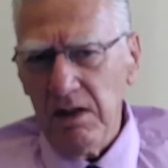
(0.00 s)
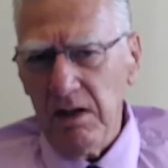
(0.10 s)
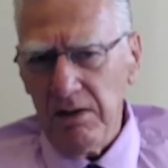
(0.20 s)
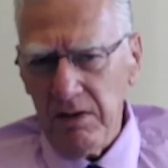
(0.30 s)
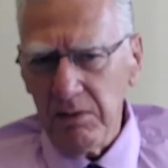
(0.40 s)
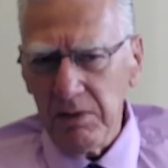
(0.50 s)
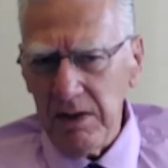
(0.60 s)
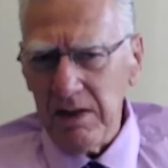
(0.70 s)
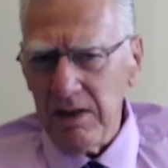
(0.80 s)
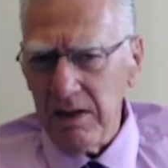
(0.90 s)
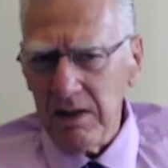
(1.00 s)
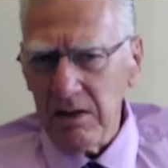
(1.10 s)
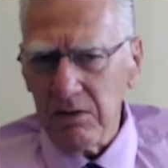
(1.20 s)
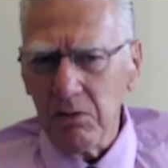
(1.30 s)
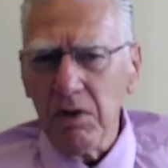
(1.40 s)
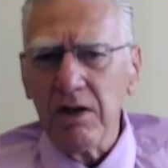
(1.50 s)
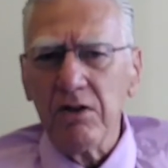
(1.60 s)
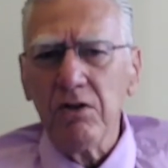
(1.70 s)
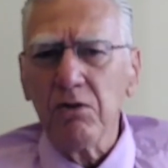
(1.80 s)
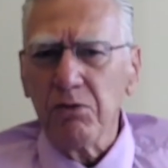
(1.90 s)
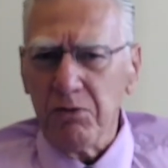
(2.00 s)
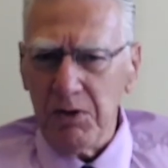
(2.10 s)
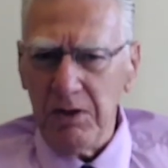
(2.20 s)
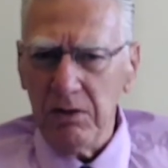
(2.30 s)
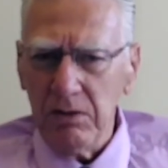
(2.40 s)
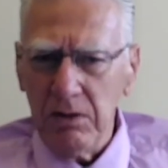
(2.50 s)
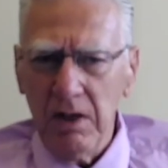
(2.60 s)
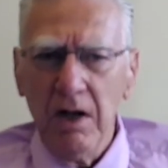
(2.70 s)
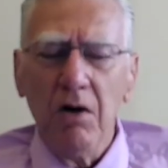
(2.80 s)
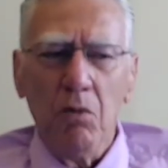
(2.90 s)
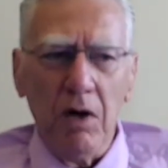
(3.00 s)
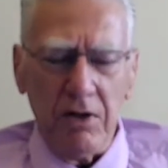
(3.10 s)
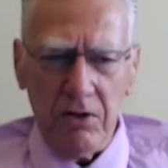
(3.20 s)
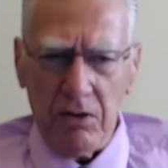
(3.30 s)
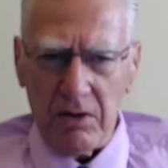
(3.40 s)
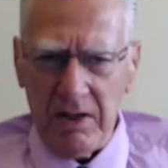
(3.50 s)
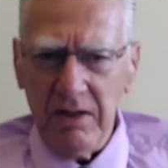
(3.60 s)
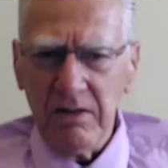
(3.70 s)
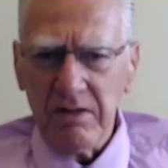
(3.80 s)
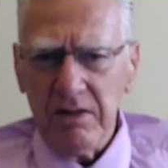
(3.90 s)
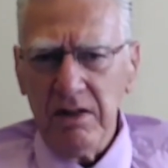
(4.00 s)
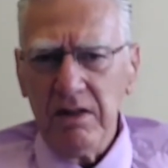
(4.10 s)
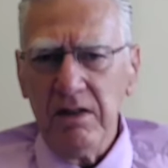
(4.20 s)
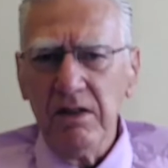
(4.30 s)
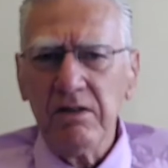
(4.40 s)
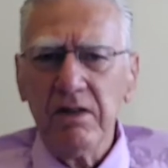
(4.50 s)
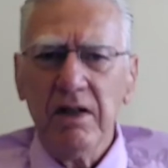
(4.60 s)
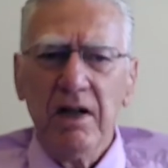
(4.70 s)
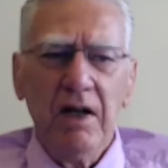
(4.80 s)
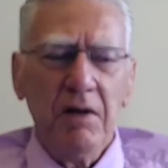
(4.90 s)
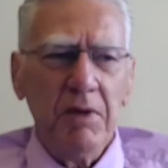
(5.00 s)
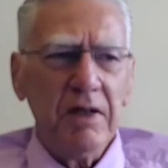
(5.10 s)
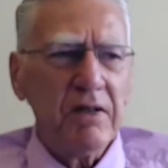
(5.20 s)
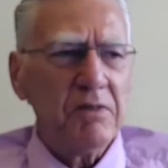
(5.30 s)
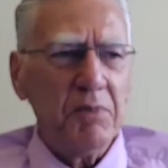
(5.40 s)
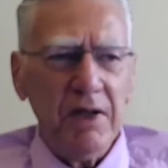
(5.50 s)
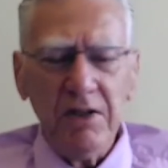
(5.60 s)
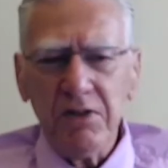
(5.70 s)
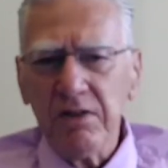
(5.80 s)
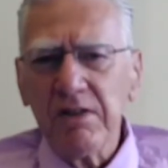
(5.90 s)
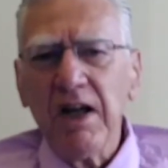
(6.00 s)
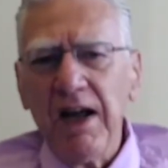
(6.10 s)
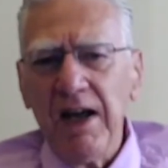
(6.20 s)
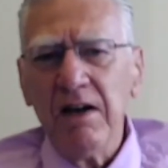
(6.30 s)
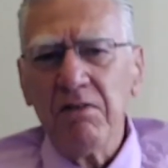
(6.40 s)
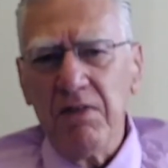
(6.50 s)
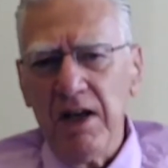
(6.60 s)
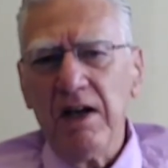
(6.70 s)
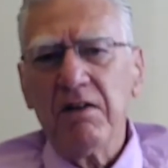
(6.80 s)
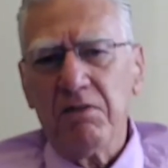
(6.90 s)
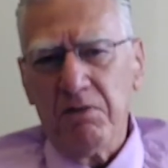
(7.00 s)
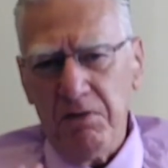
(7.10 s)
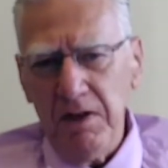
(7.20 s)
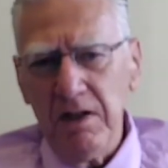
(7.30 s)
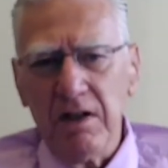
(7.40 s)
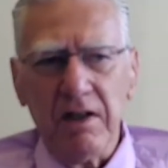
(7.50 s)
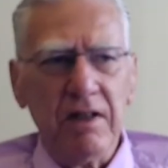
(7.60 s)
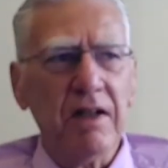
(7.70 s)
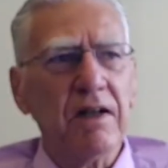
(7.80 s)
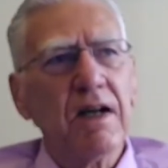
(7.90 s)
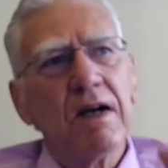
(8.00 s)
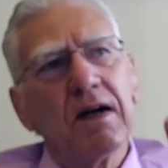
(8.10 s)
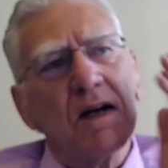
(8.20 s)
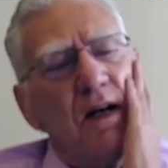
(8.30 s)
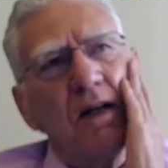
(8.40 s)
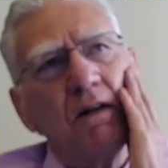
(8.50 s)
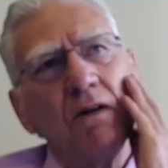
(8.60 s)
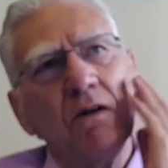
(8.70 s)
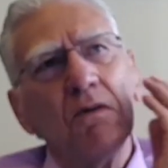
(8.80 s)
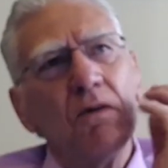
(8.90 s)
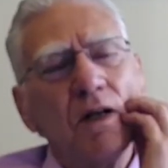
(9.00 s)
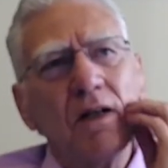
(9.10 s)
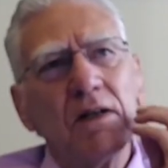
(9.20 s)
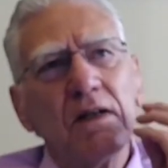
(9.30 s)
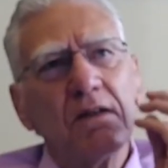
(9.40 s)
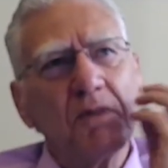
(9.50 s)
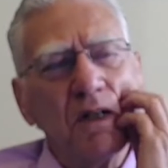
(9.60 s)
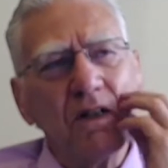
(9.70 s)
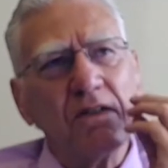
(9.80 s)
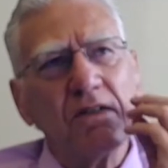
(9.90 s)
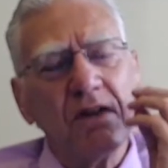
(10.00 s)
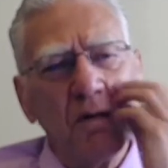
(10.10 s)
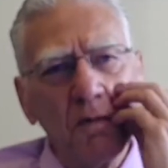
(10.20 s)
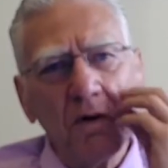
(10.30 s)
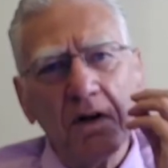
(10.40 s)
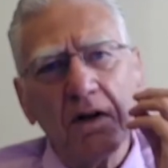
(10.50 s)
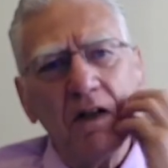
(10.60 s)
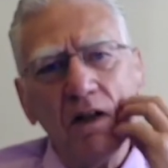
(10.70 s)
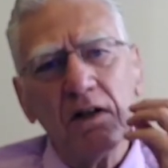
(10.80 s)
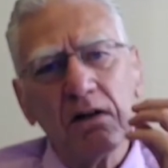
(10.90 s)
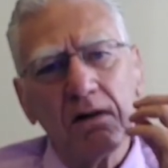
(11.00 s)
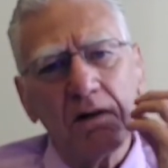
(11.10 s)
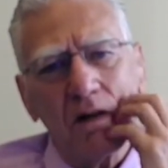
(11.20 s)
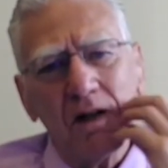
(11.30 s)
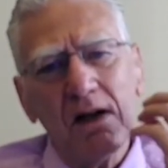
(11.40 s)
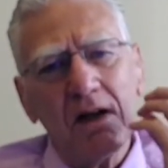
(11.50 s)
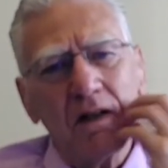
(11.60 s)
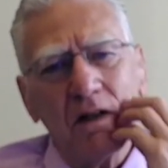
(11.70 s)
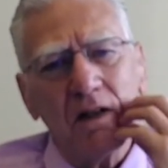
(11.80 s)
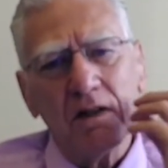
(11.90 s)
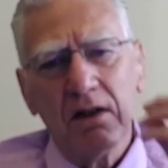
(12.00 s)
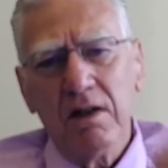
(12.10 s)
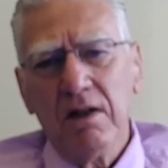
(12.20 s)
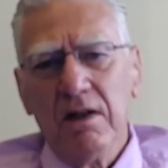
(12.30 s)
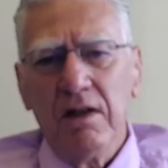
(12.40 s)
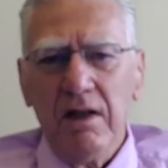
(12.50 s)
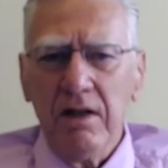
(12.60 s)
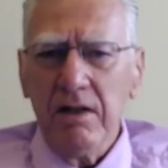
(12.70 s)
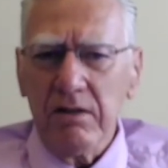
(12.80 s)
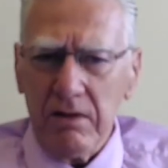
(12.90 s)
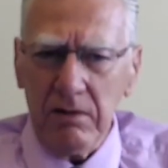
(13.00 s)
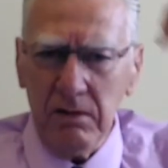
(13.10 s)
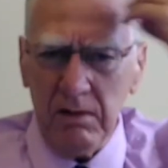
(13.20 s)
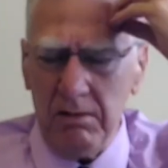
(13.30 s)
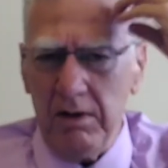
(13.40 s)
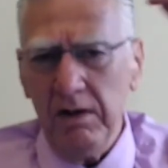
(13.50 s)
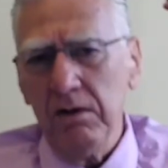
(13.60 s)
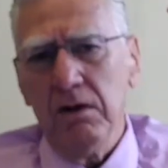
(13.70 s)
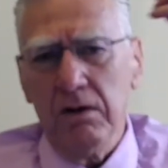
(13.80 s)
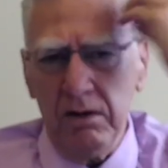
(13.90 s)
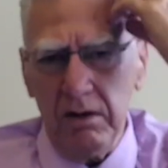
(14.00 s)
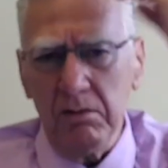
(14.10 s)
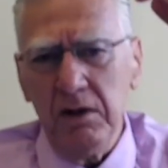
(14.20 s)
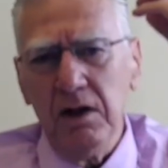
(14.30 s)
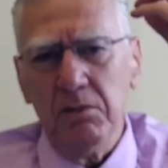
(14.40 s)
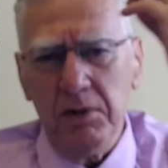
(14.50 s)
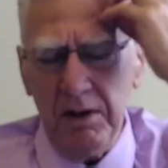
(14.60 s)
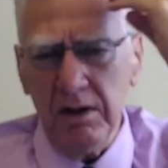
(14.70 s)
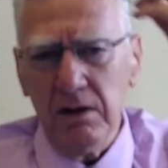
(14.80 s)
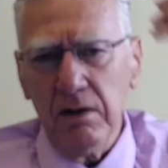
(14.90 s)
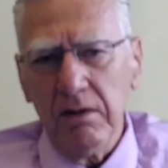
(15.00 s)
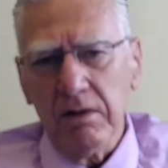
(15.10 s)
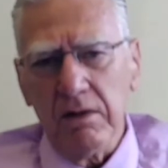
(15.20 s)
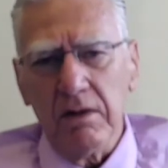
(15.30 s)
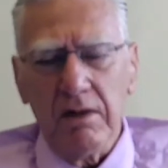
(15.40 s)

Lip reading: are they really getting to what you feel, what your instinct is? Because patients have that feeling that, I don't know what it is, but it's somewhere here, doc, and it's hurting me up here.